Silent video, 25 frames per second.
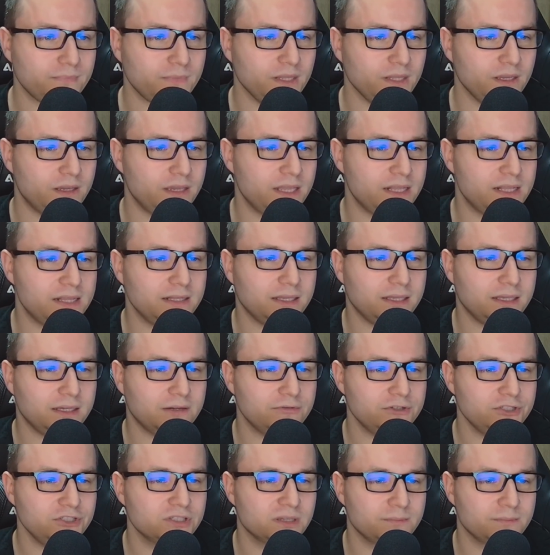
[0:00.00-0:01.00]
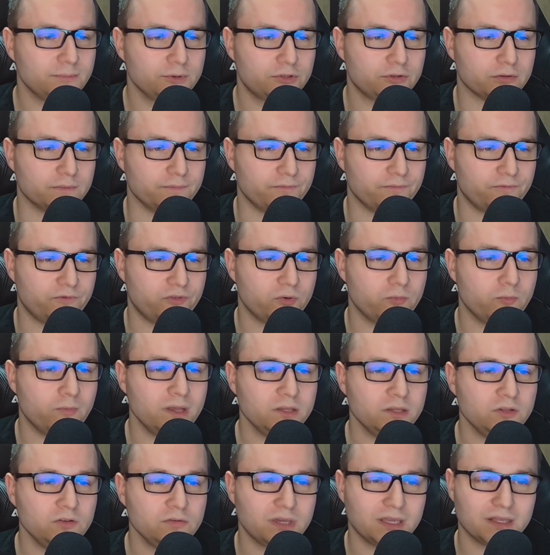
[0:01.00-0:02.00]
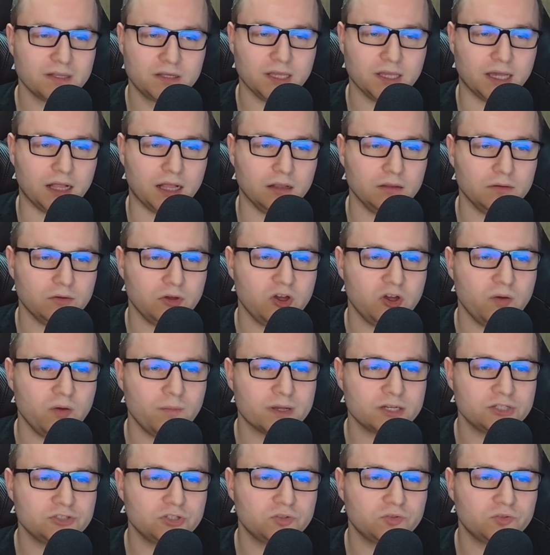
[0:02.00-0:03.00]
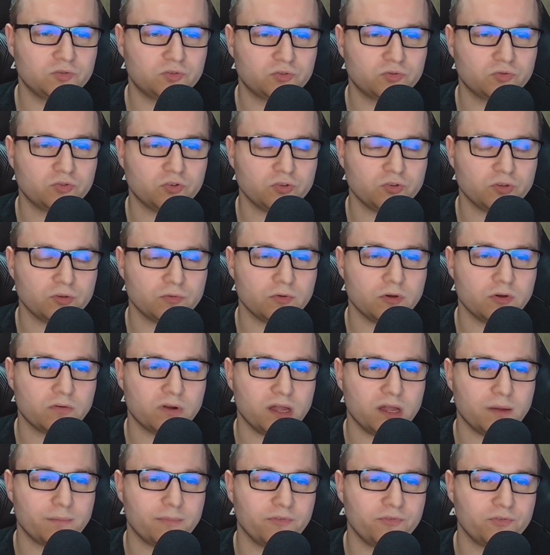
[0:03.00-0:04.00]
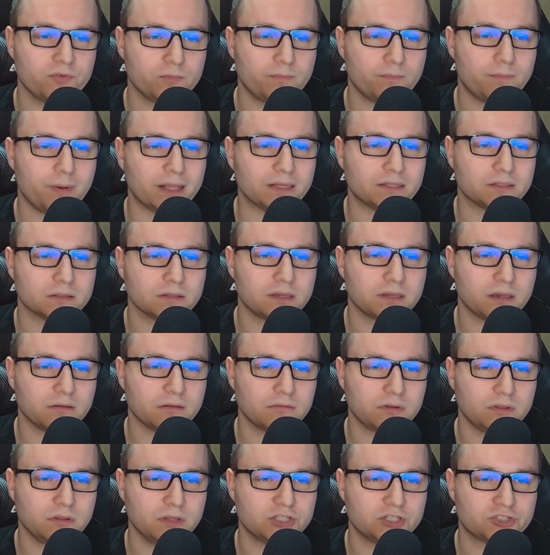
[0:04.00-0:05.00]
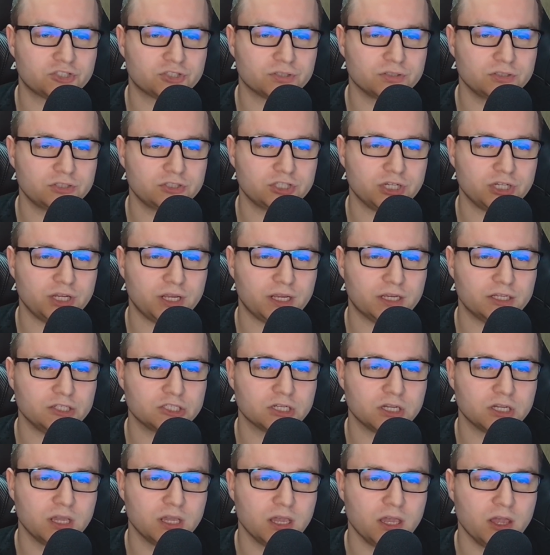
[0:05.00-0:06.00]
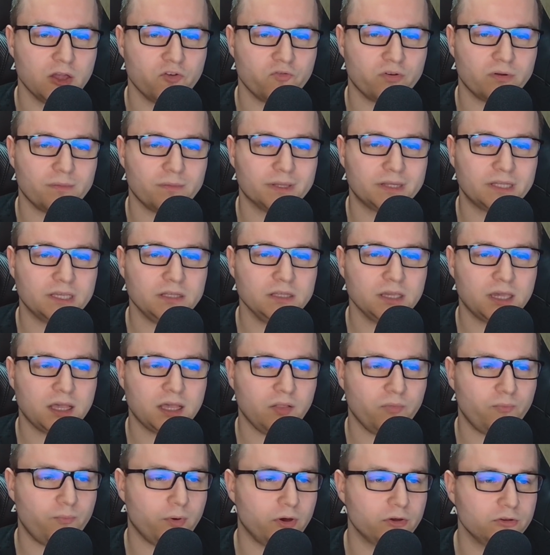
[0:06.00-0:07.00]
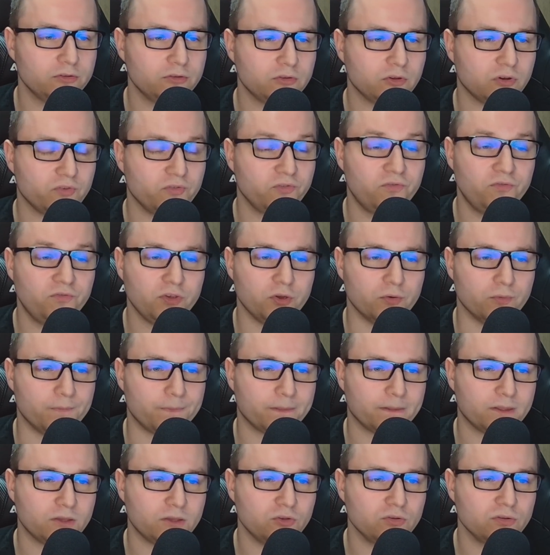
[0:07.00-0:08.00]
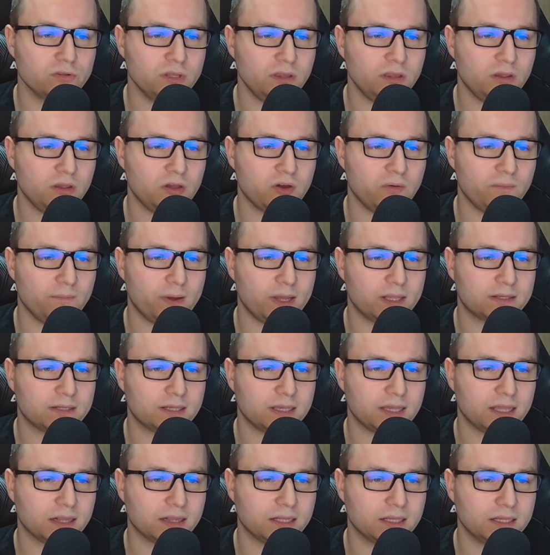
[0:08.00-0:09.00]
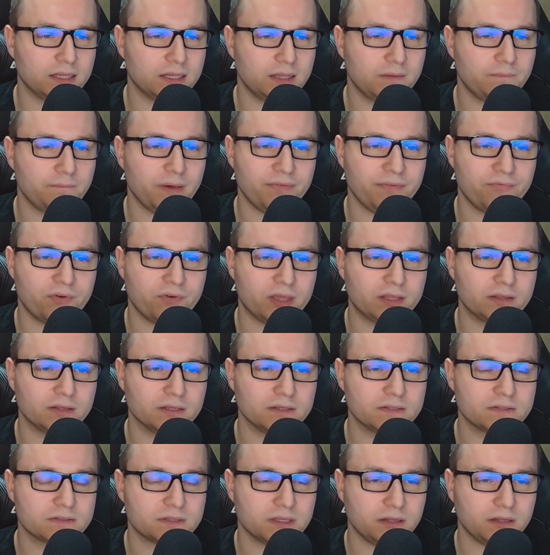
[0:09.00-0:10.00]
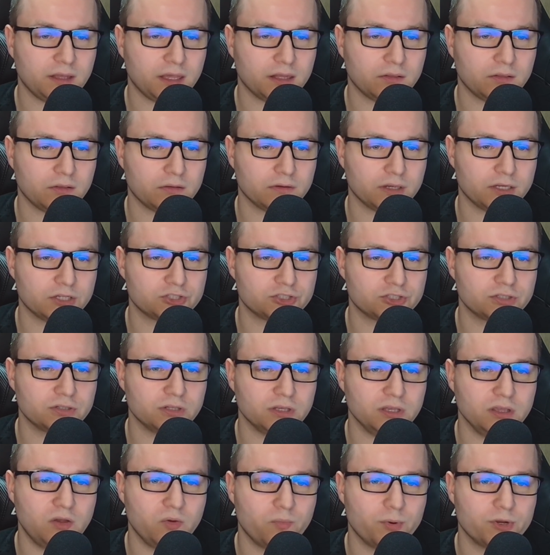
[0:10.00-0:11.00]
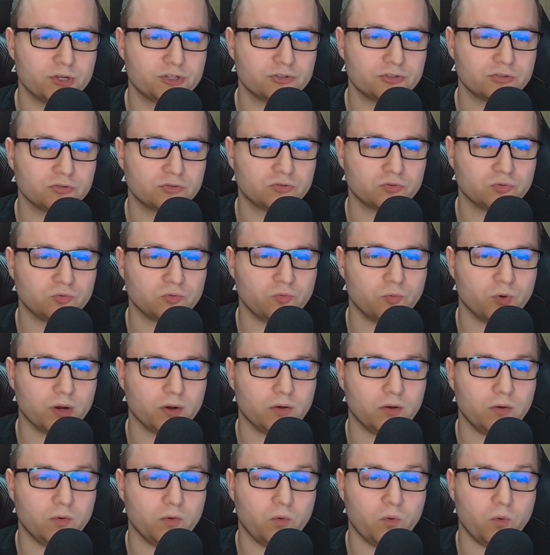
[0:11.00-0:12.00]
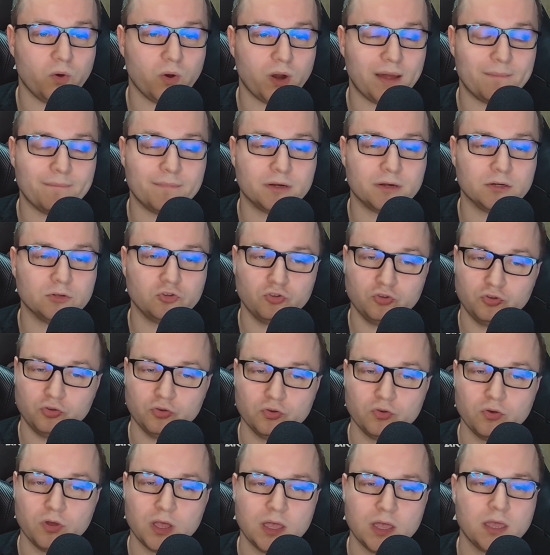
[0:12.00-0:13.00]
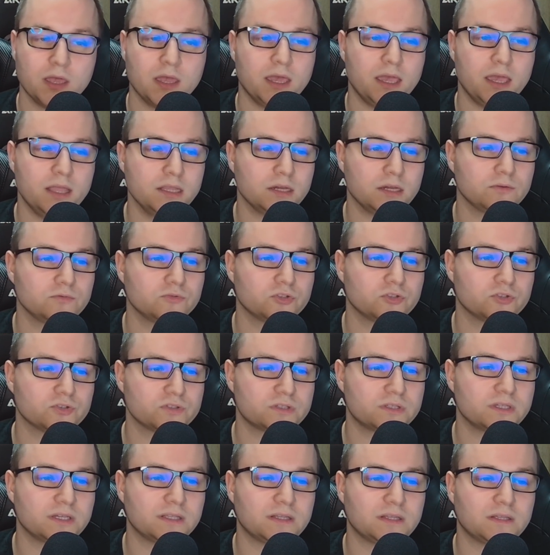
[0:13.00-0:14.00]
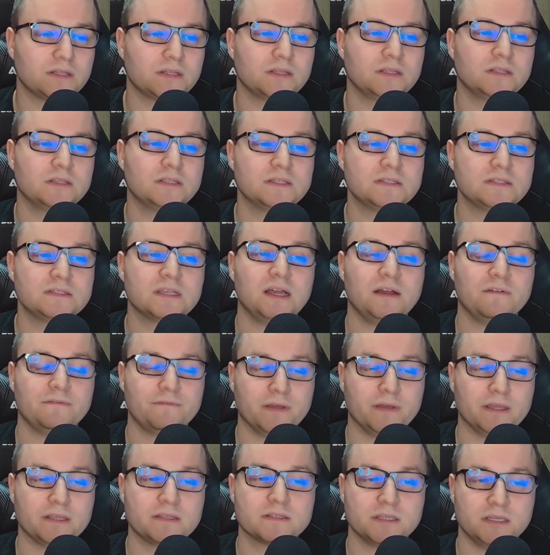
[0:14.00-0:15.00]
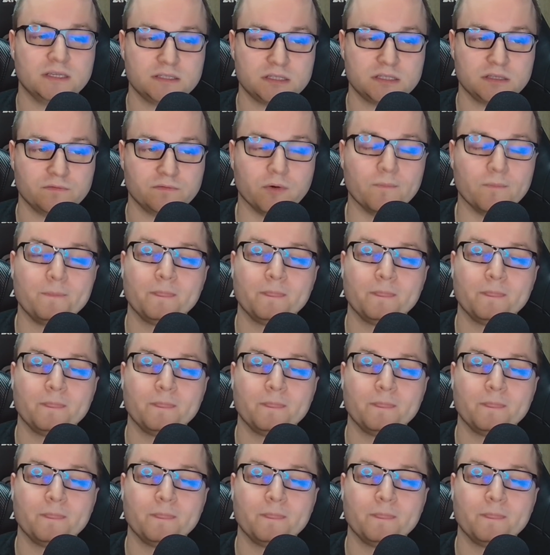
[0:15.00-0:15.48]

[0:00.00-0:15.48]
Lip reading: Okay, question number 2. From what you can tell, how much did Total War Warhammer 3 battle calculation change from a technical point of view? Unit combat handling, pathfinding, stat calculation in comparison to Warhammer 2, and how does this affects SFO?